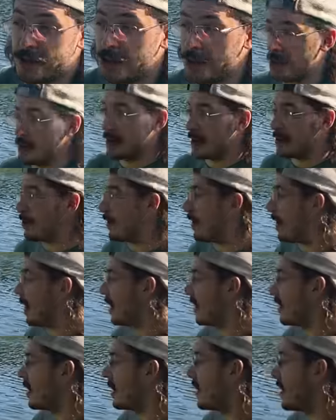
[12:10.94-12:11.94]
to do it,
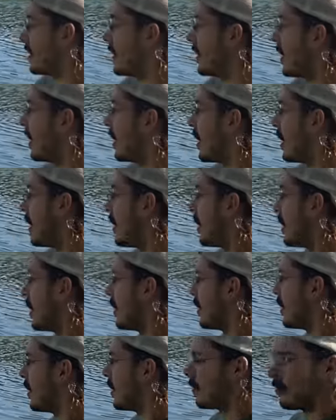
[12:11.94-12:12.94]
but
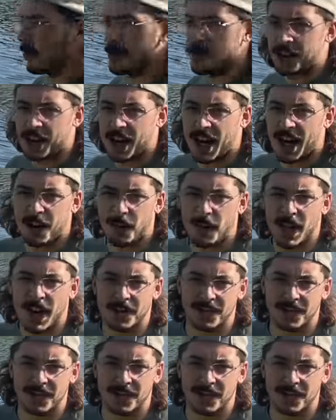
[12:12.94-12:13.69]
once he got away,